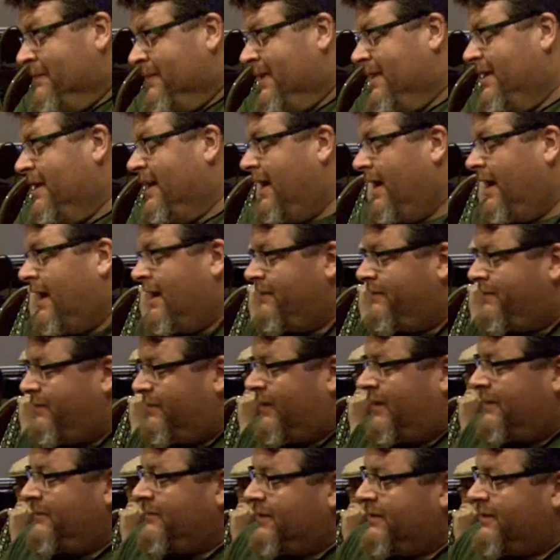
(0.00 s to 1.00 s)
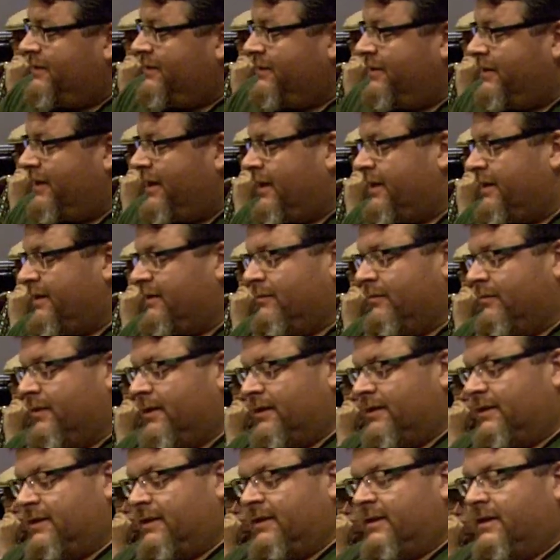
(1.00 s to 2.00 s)
yeah, I've, I've considered adding
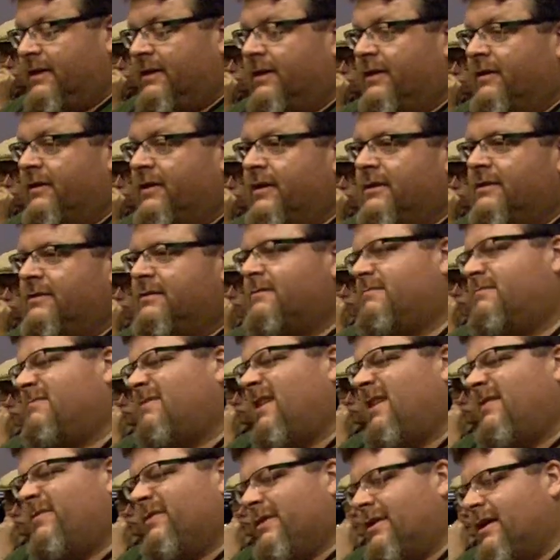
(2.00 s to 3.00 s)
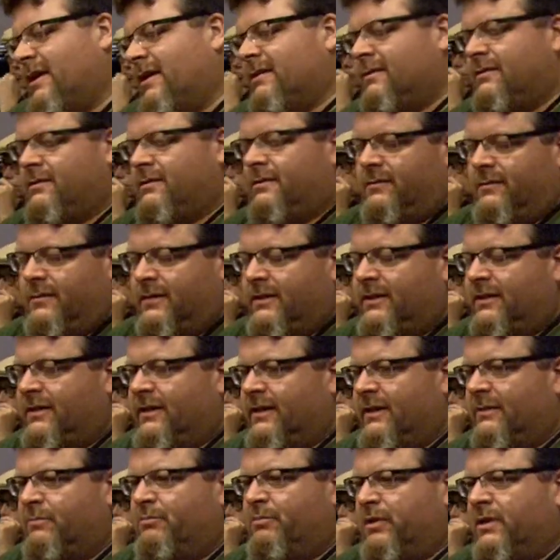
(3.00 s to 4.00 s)
one in here. I just haven't gotten to it
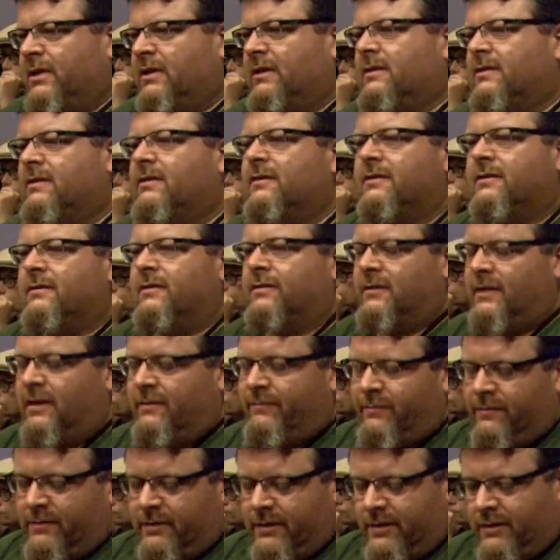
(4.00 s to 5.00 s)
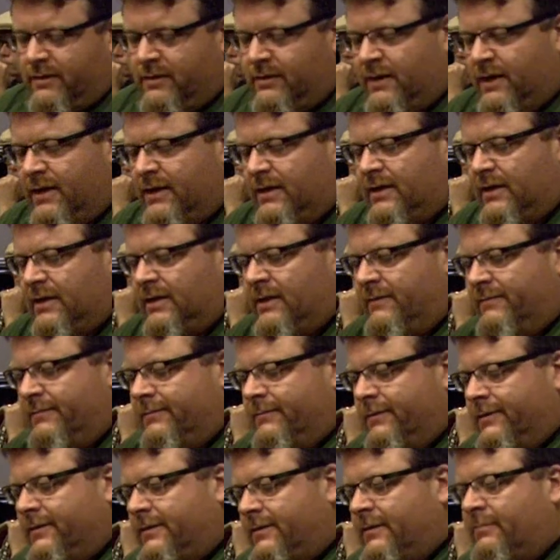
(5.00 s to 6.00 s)
yet, but it, it's a definitely a good idea, even
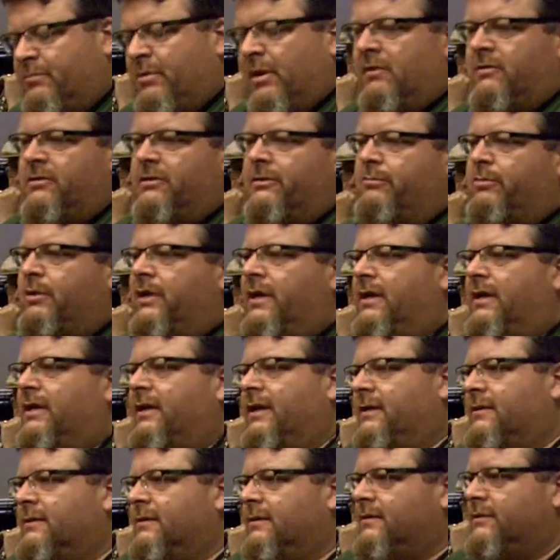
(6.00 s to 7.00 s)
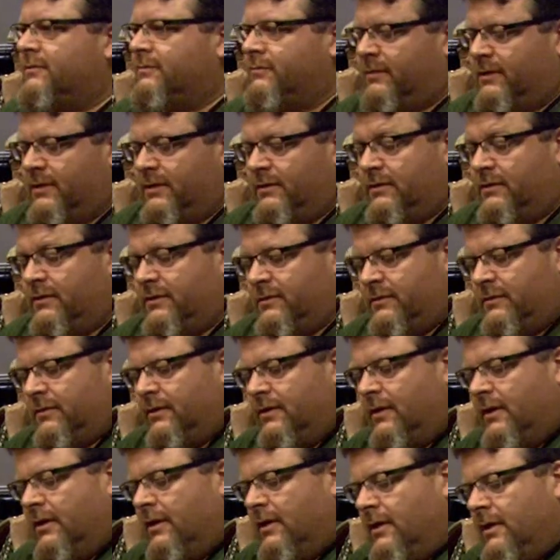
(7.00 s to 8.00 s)
with a power supply like this one, which is
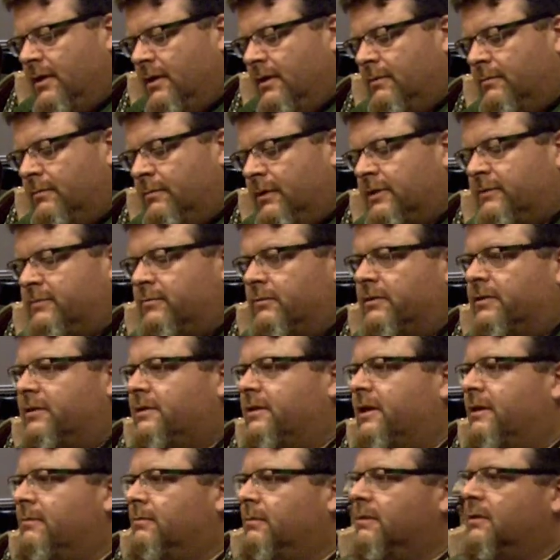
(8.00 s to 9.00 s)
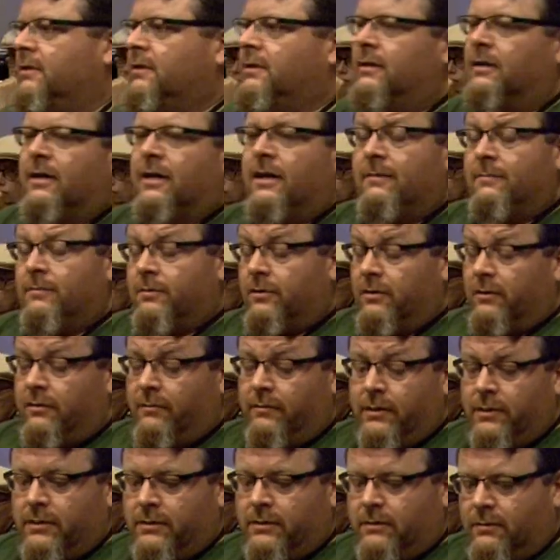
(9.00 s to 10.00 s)
much more stable than the Commodore
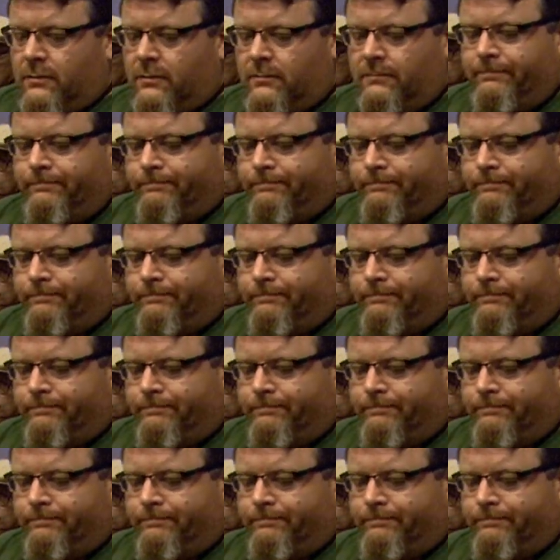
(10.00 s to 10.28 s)
original.